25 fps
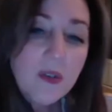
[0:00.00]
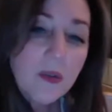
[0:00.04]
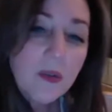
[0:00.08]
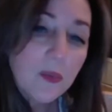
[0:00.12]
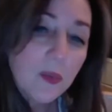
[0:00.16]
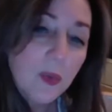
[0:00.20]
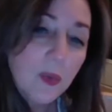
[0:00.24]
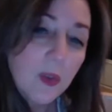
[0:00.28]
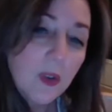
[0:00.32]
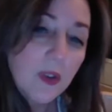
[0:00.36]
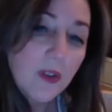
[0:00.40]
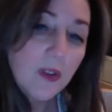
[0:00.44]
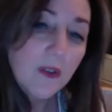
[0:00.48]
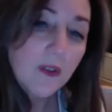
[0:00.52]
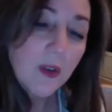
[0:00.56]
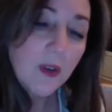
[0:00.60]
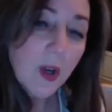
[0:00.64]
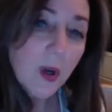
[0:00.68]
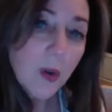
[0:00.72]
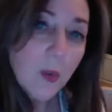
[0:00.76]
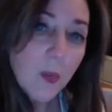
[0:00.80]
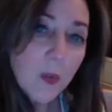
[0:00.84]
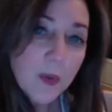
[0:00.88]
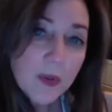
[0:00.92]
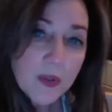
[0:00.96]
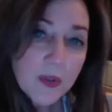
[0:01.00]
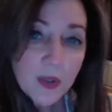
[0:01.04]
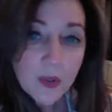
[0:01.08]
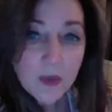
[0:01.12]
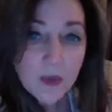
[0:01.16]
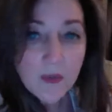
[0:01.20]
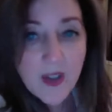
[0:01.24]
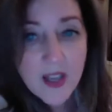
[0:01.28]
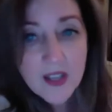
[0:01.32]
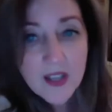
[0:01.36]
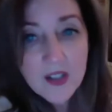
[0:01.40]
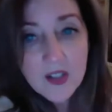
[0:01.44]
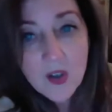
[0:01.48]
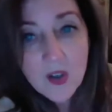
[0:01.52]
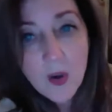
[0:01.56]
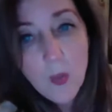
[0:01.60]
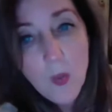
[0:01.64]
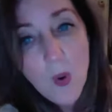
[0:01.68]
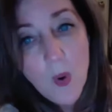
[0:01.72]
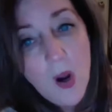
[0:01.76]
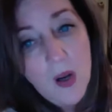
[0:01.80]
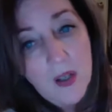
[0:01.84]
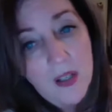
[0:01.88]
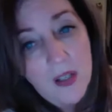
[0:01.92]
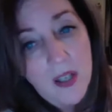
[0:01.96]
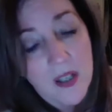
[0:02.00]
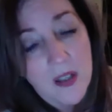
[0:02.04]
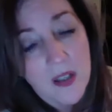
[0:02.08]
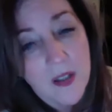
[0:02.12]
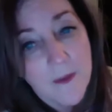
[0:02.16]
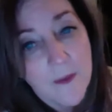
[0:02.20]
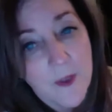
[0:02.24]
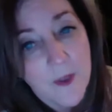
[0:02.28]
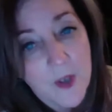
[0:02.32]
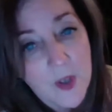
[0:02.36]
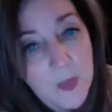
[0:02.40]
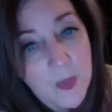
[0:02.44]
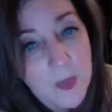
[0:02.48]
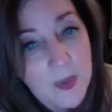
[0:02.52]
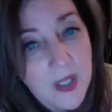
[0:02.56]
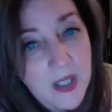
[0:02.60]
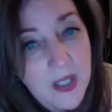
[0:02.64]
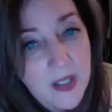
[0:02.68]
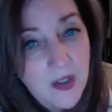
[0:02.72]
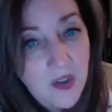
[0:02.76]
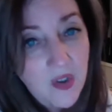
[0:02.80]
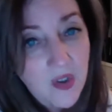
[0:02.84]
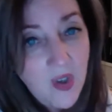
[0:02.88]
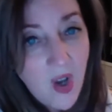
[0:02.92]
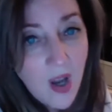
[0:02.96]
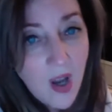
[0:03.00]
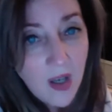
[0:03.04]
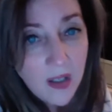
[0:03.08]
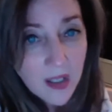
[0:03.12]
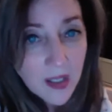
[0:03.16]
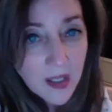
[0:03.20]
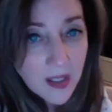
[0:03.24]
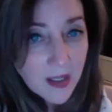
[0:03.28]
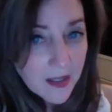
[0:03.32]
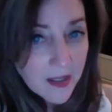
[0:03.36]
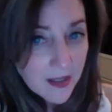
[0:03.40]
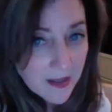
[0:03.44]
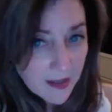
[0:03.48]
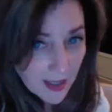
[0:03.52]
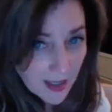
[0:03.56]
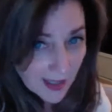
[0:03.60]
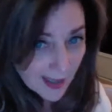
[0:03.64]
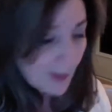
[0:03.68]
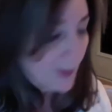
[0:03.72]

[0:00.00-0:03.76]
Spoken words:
rule of when two vowels go walking, the first one does the talking and the second